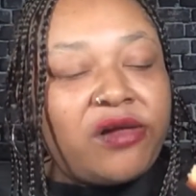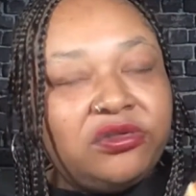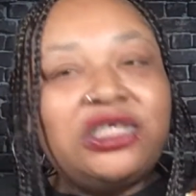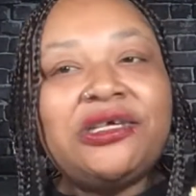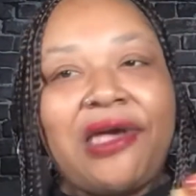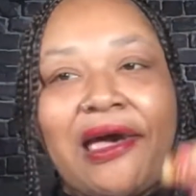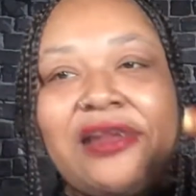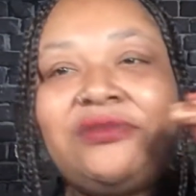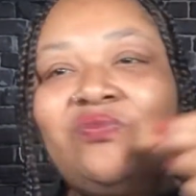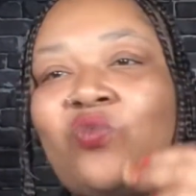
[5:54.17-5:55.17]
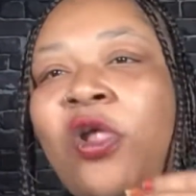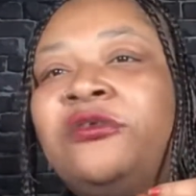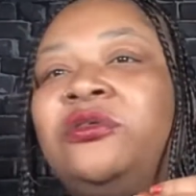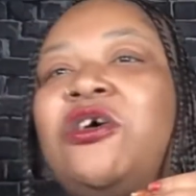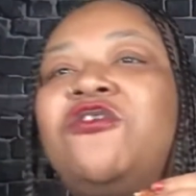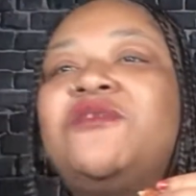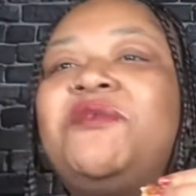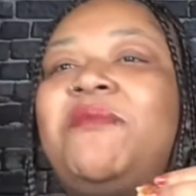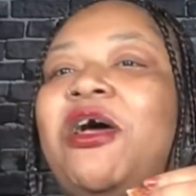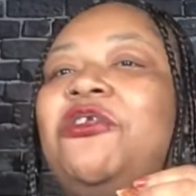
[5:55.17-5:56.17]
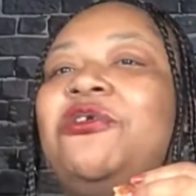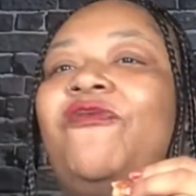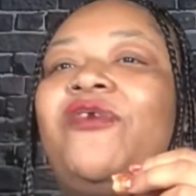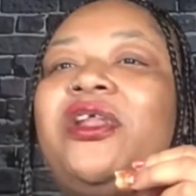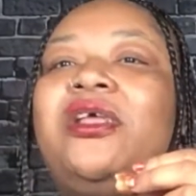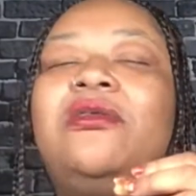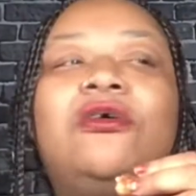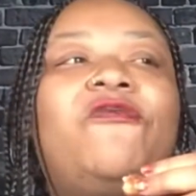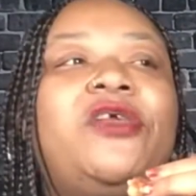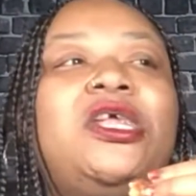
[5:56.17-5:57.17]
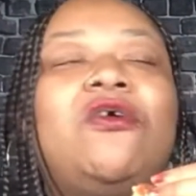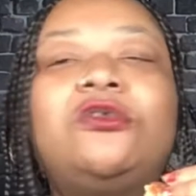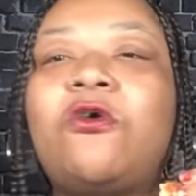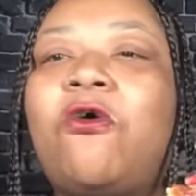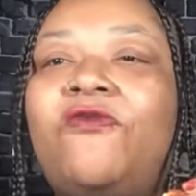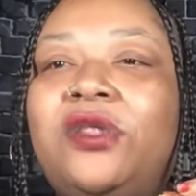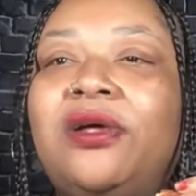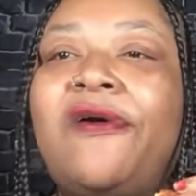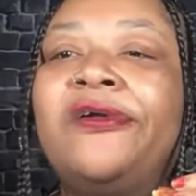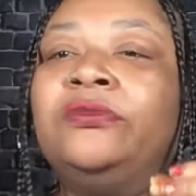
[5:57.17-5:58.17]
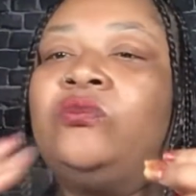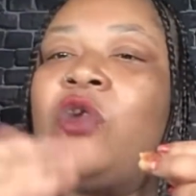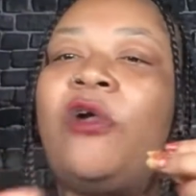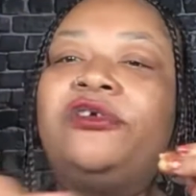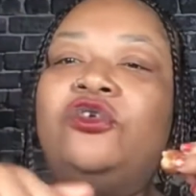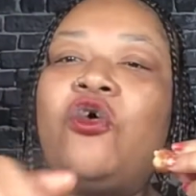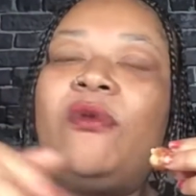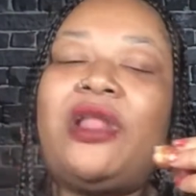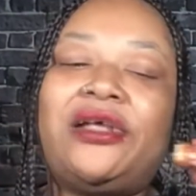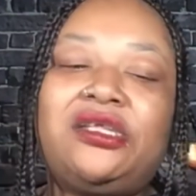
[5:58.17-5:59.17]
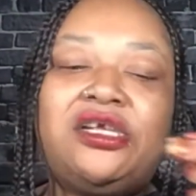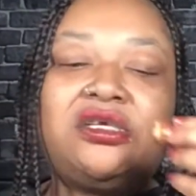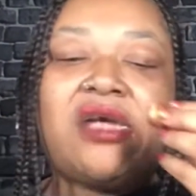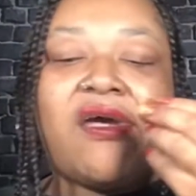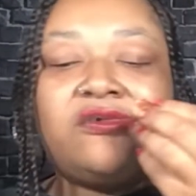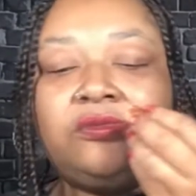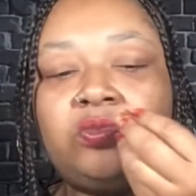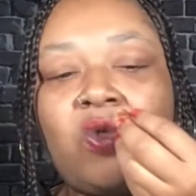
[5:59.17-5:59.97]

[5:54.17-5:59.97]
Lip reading: I got it. Those will be my little funny little videos off the normal like this, y'all.